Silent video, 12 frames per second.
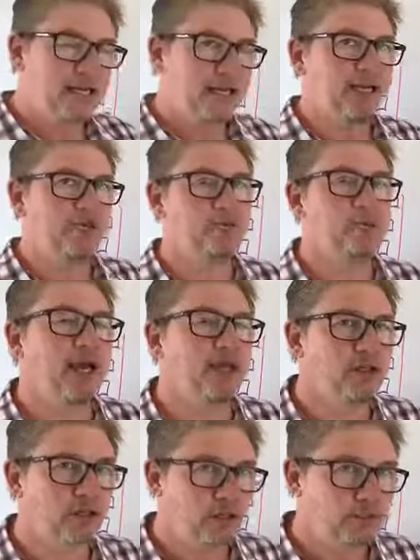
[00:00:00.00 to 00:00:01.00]
get
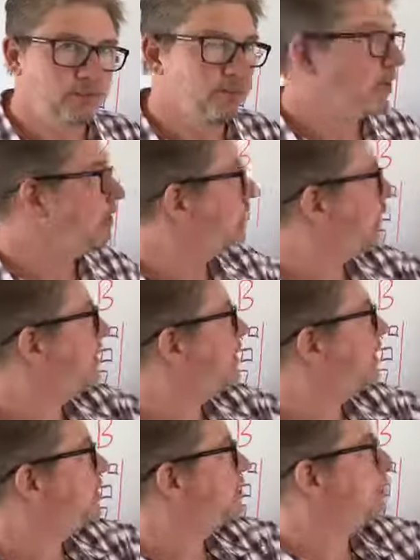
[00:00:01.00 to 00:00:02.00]
information by doing
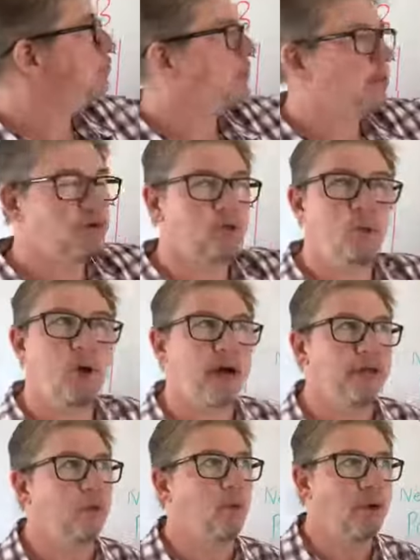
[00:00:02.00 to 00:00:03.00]
things the traditional way,
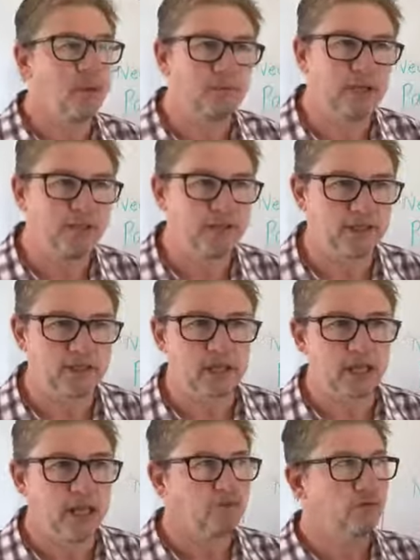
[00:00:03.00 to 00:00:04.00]
the way we've done things in the
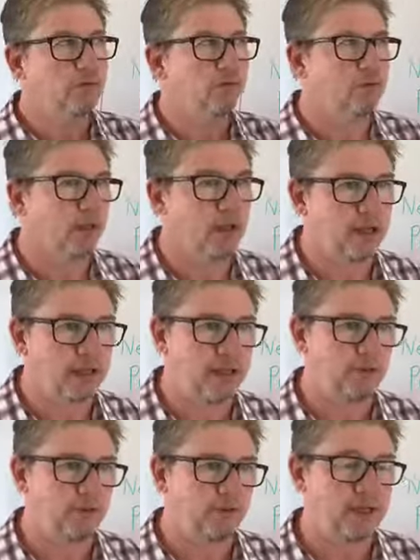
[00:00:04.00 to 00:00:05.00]
classroom,
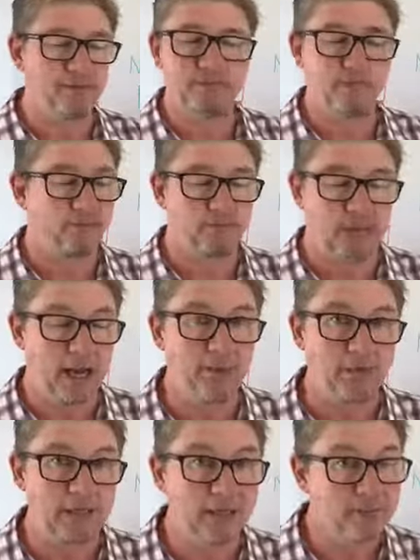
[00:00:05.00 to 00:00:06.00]
and we've done for
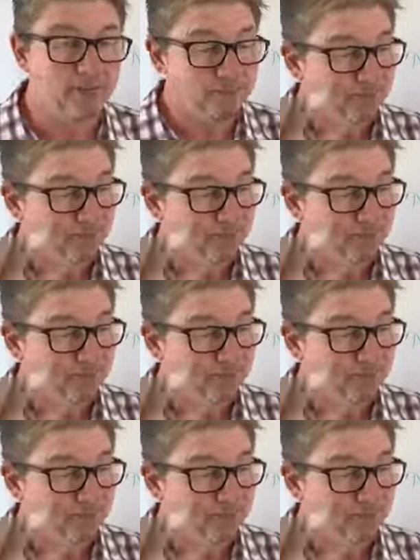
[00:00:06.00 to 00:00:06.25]
100 years.